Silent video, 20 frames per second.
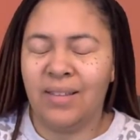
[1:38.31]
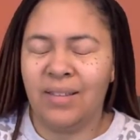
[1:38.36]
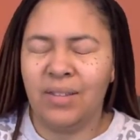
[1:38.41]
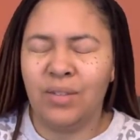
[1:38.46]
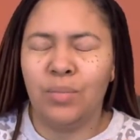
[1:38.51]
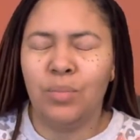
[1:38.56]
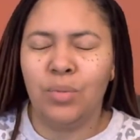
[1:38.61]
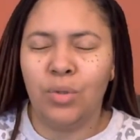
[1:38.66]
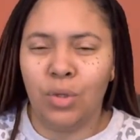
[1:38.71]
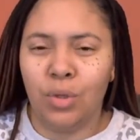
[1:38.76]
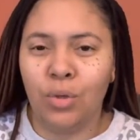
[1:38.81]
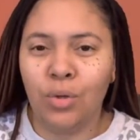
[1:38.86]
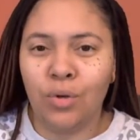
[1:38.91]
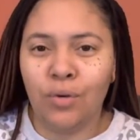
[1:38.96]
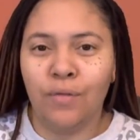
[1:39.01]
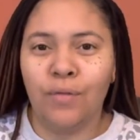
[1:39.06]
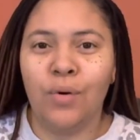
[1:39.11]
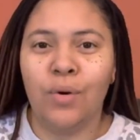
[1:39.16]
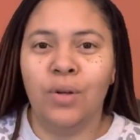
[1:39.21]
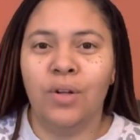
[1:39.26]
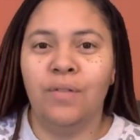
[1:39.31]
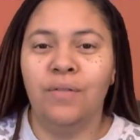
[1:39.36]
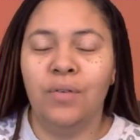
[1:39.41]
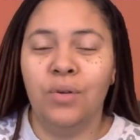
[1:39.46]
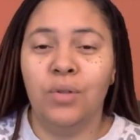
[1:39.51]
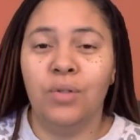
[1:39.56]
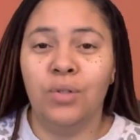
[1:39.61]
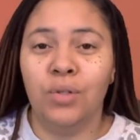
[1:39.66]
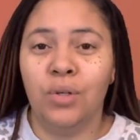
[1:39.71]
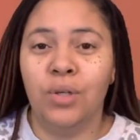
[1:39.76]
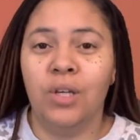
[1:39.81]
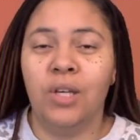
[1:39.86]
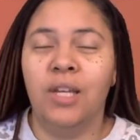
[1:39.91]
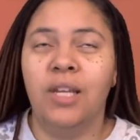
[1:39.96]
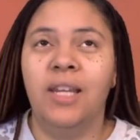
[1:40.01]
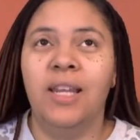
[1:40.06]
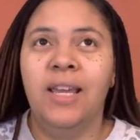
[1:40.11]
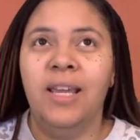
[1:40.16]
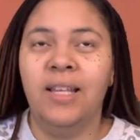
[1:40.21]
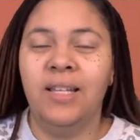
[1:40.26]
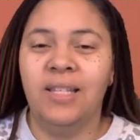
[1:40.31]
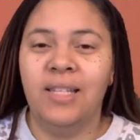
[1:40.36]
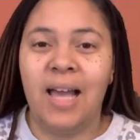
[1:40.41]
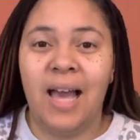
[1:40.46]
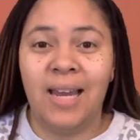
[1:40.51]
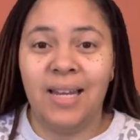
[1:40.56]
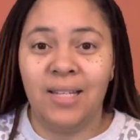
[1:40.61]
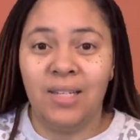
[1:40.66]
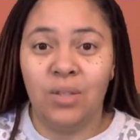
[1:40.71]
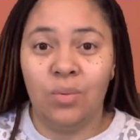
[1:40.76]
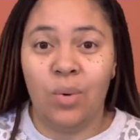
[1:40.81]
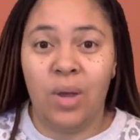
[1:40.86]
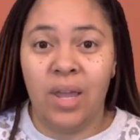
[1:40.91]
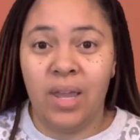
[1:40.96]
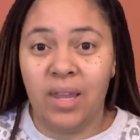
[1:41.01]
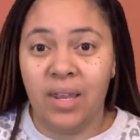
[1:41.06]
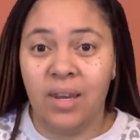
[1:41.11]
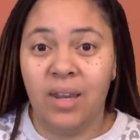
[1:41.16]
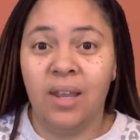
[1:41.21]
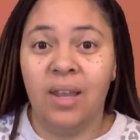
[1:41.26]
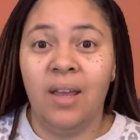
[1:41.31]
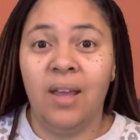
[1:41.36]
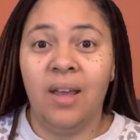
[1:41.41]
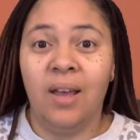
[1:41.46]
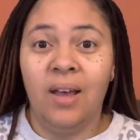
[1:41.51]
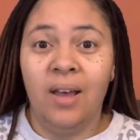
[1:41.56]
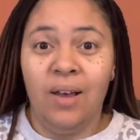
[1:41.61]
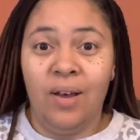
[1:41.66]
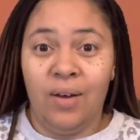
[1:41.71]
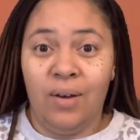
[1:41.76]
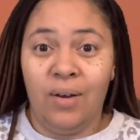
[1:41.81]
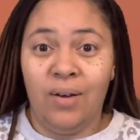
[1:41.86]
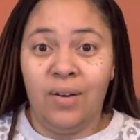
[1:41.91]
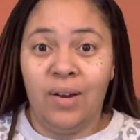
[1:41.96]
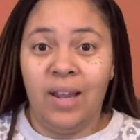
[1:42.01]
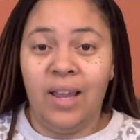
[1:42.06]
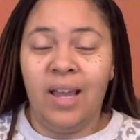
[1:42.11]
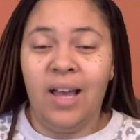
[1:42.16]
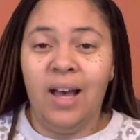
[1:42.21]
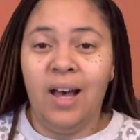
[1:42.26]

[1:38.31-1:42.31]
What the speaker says: It's beautiful and it feels so good. The inside is suede. All right.